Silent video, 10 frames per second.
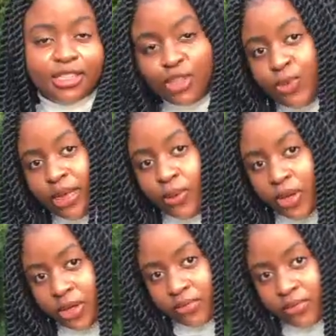is
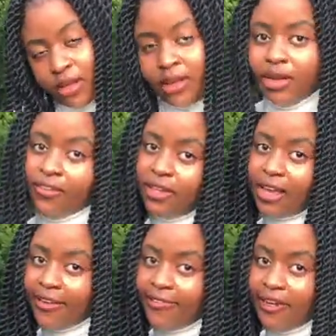21. Living
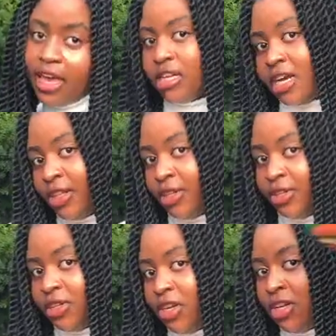life in color.
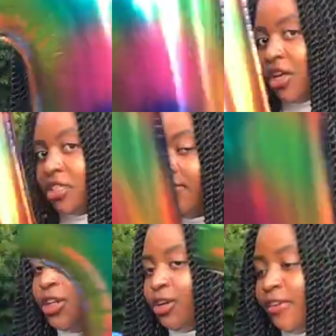Lots of
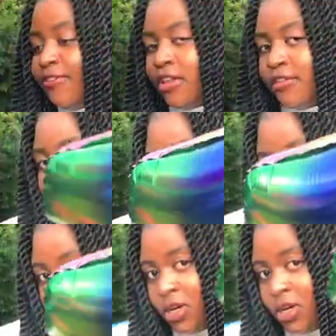color. Full of color.